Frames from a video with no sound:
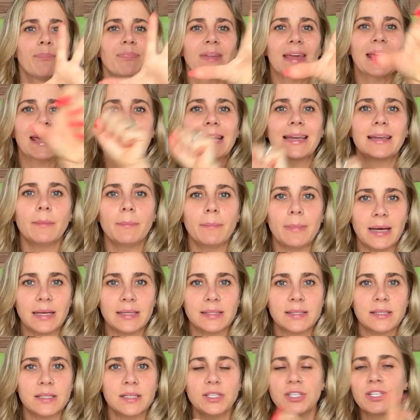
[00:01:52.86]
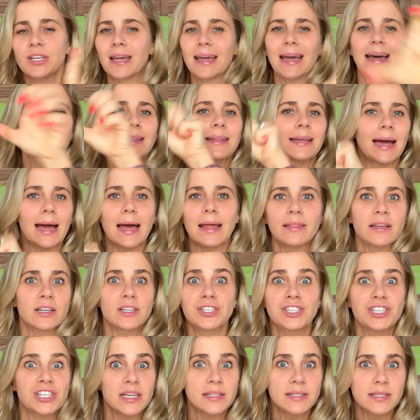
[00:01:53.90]
get a message, get the
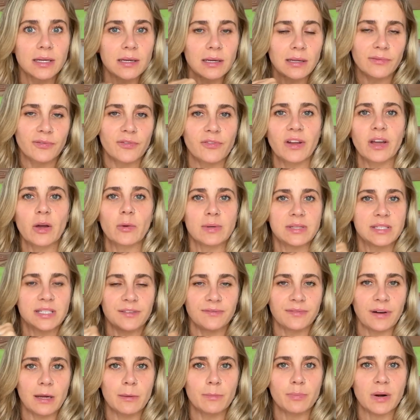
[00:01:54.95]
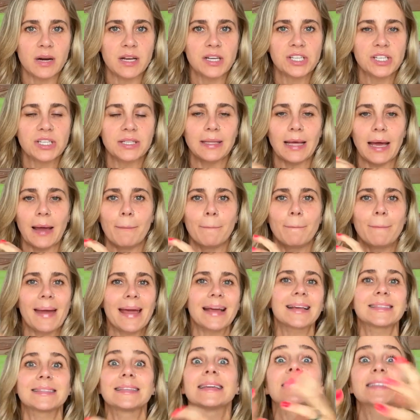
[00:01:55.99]
energetical frequency vibration and
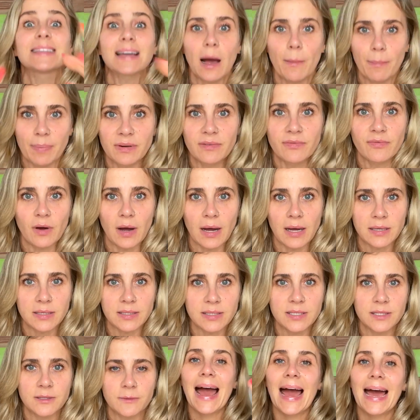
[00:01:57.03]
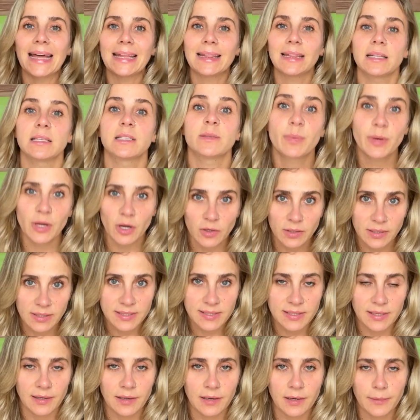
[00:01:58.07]
makes things happen for us. And let's be
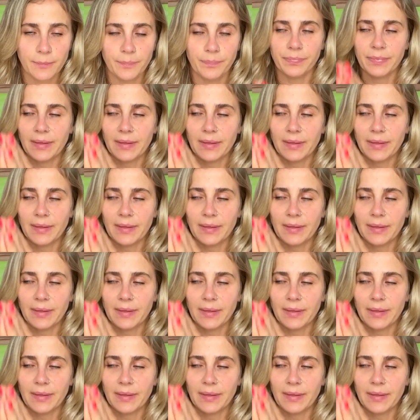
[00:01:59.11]
honest here.